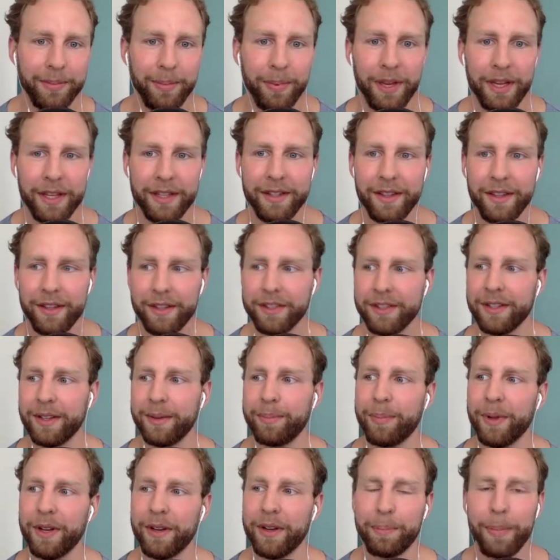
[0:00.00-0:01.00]
There's a bit of
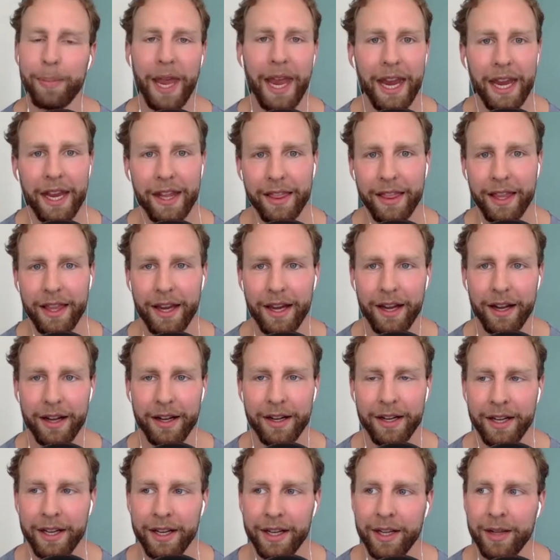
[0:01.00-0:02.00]
pain there,
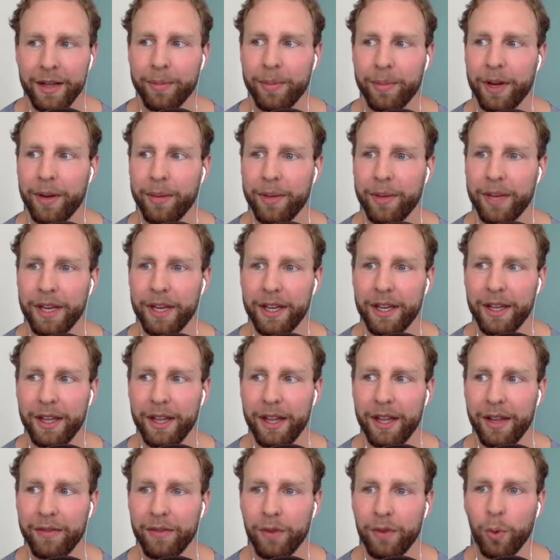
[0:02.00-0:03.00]
but I mean, if you
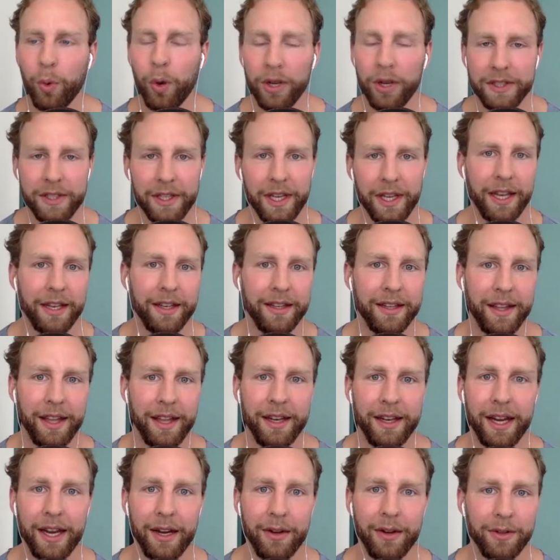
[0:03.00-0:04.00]
want to get to that
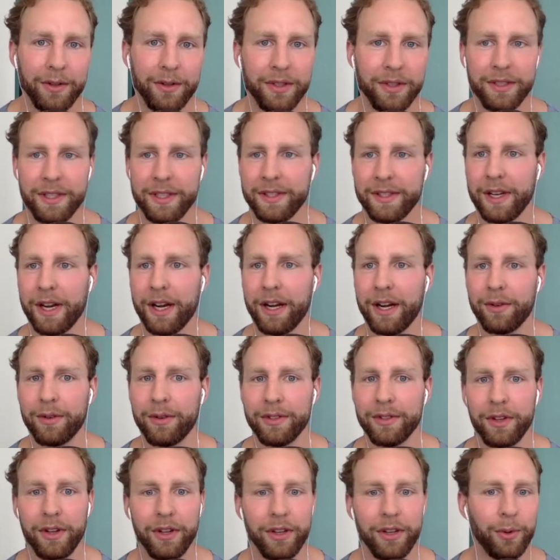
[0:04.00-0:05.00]
desired result,
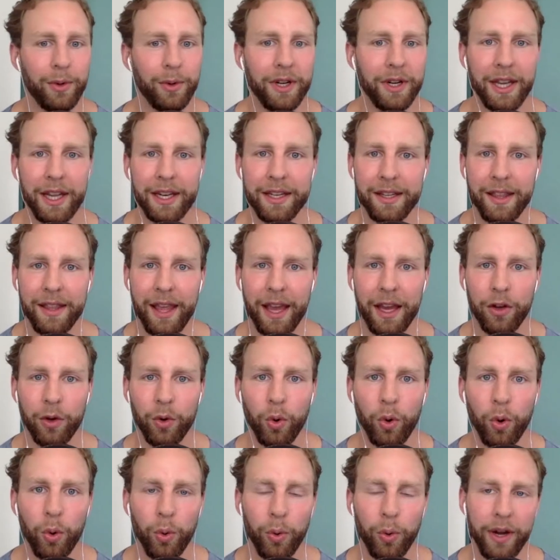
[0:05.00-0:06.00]
you want to get to that goal,
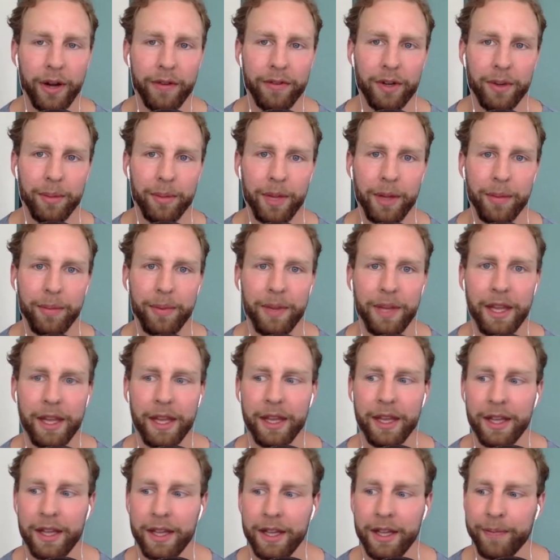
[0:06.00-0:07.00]
whatever it may be,
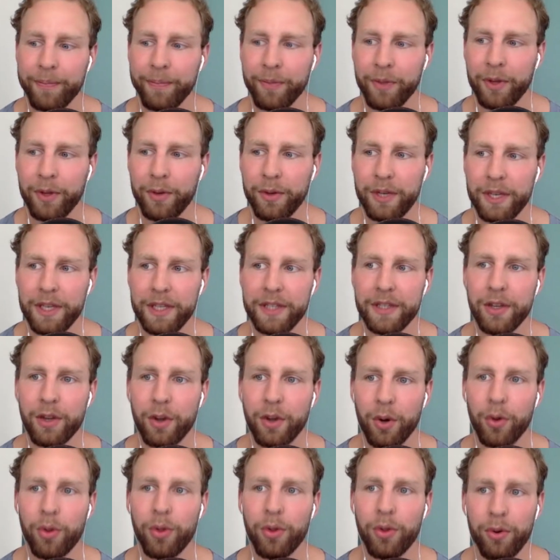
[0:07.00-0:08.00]
you need to go
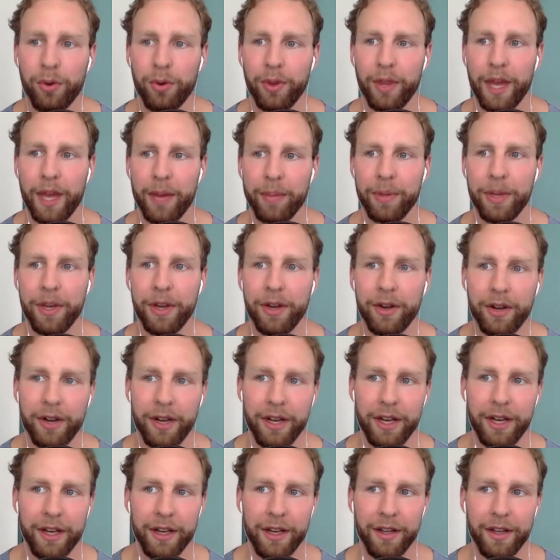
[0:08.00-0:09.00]
through that period
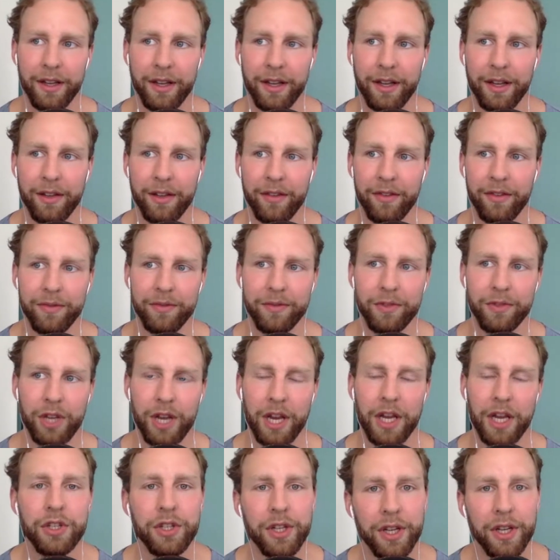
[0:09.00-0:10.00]
of
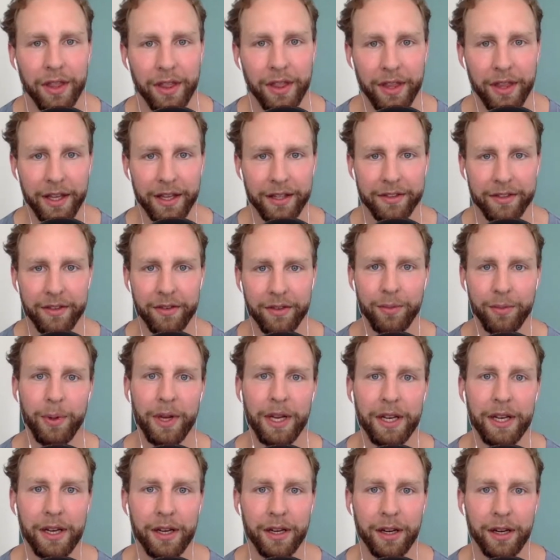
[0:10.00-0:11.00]
changing things, of being
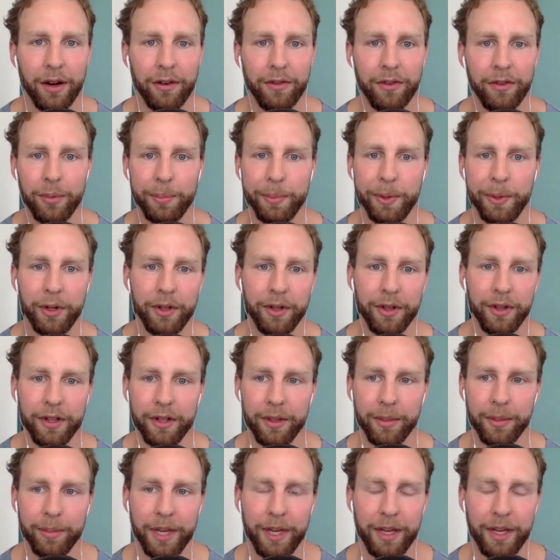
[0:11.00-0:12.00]
uncomfortable a little bit
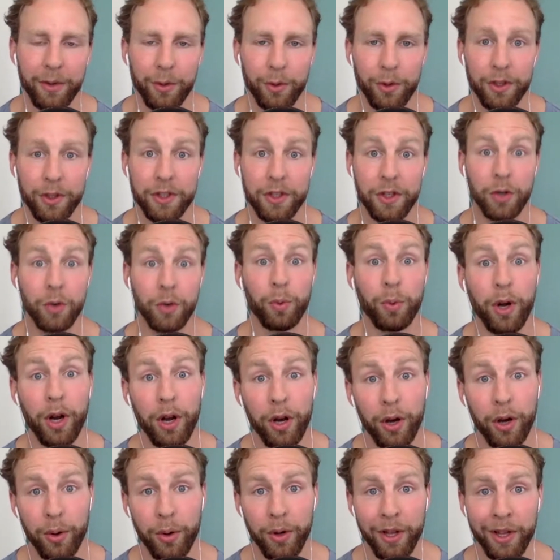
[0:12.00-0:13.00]
in order to grow
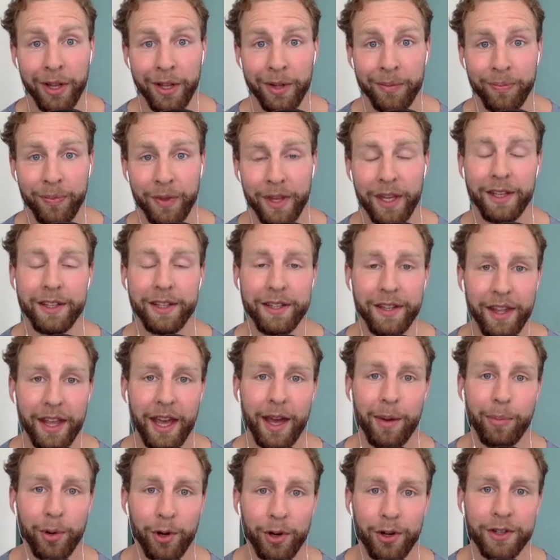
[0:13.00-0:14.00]
into that
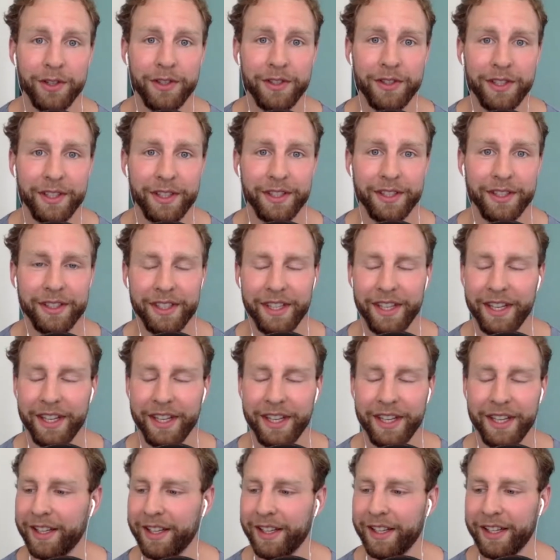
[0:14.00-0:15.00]
person. And
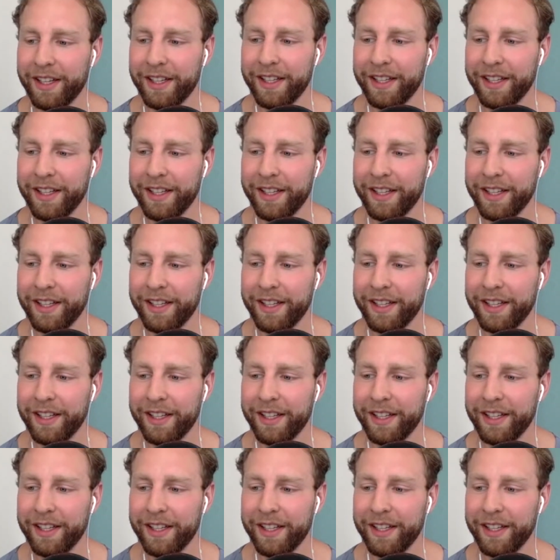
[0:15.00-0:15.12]
I